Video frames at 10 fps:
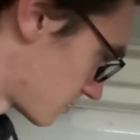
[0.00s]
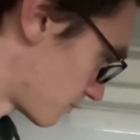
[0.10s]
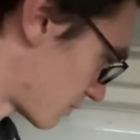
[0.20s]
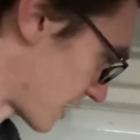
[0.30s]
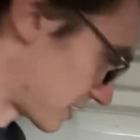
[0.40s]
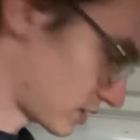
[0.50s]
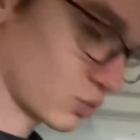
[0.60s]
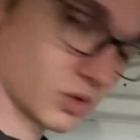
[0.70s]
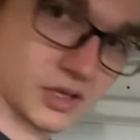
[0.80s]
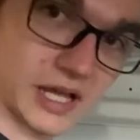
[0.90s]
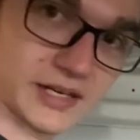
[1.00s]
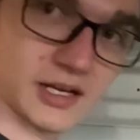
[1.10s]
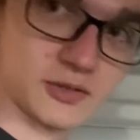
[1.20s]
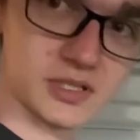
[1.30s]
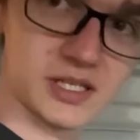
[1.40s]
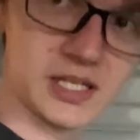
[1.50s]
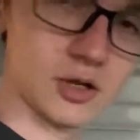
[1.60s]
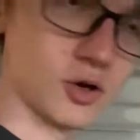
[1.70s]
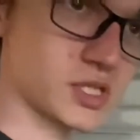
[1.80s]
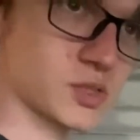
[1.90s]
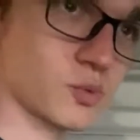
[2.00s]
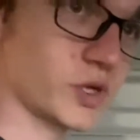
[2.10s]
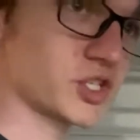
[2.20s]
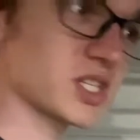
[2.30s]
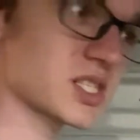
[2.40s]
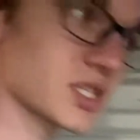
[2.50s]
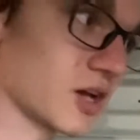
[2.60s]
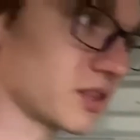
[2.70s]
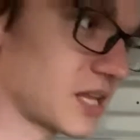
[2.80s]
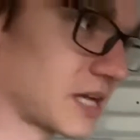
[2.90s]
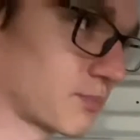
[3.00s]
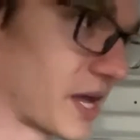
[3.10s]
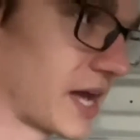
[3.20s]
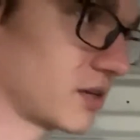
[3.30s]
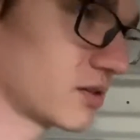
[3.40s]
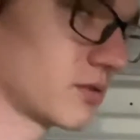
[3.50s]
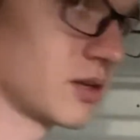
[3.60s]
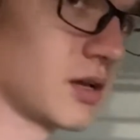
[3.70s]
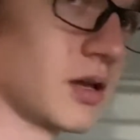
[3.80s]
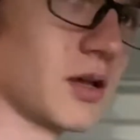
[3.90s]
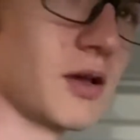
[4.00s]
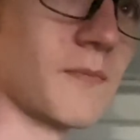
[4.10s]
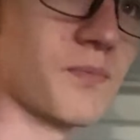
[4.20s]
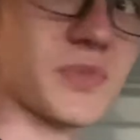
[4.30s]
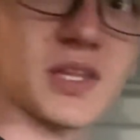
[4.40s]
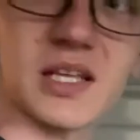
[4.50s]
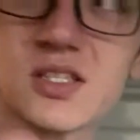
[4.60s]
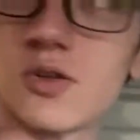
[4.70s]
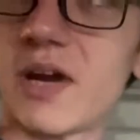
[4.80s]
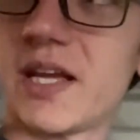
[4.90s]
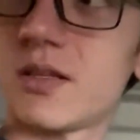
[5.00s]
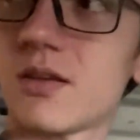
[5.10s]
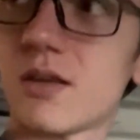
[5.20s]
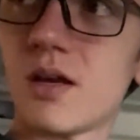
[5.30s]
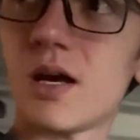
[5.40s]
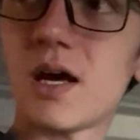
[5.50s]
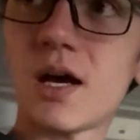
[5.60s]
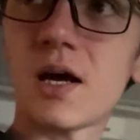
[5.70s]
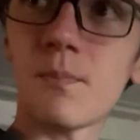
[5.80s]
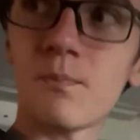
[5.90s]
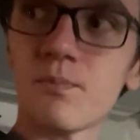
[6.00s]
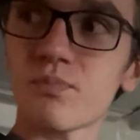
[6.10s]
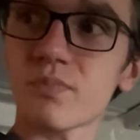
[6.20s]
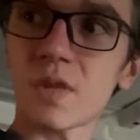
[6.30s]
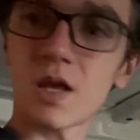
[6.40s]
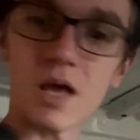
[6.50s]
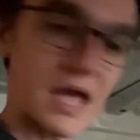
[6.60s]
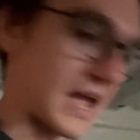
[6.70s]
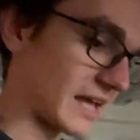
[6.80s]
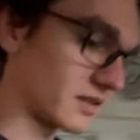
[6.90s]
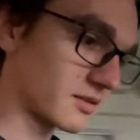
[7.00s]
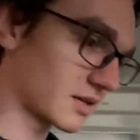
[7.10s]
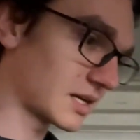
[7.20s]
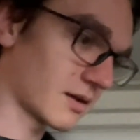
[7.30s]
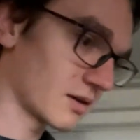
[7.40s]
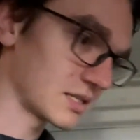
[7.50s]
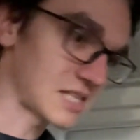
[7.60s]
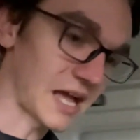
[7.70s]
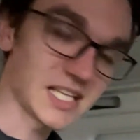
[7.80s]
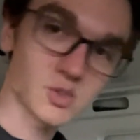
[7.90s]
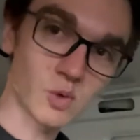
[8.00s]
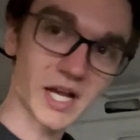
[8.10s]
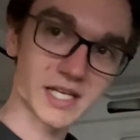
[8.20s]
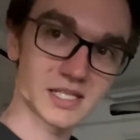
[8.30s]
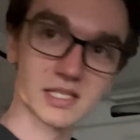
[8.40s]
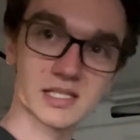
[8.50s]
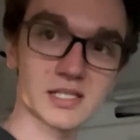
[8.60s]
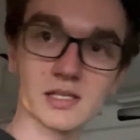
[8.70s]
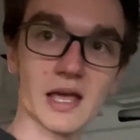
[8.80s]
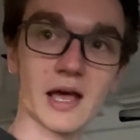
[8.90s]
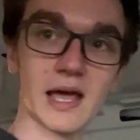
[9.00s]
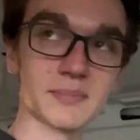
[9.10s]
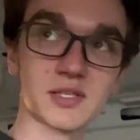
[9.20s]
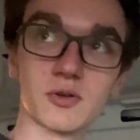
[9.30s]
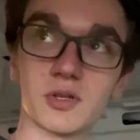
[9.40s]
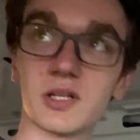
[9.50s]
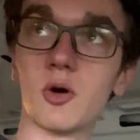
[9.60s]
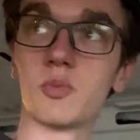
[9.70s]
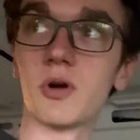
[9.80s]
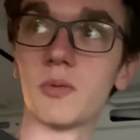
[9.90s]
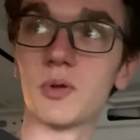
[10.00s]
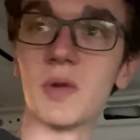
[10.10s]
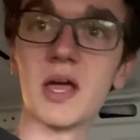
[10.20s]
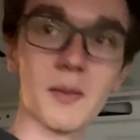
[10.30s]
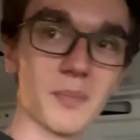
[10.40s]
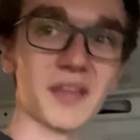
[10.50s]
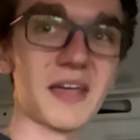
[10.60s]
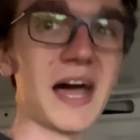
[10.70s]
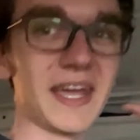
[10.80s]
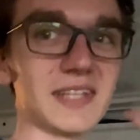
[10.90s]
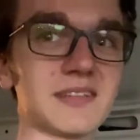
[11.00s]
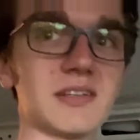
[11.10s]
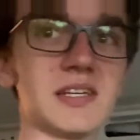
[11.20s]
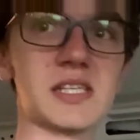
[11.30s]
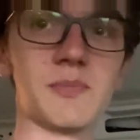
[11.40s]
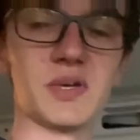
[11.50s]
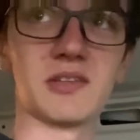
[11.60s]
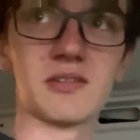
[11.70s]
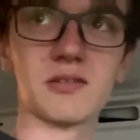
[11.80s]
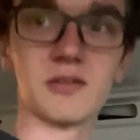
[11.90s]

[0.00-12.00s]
pack in 900 kilos, which is not that bad. That's alright. And size-wise, it's absolutely no problem. But the height is a bit